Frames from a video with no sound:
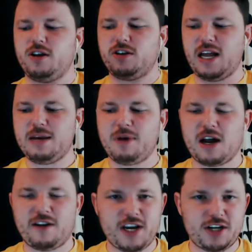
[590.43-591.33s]
Slight
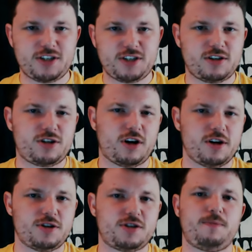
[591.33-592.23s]
modifications of
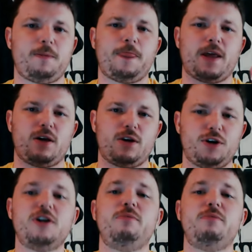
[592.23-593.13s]
charts,
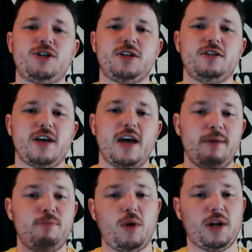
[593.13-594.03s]
good missions,
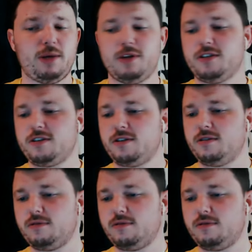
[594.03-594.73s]
and point limits.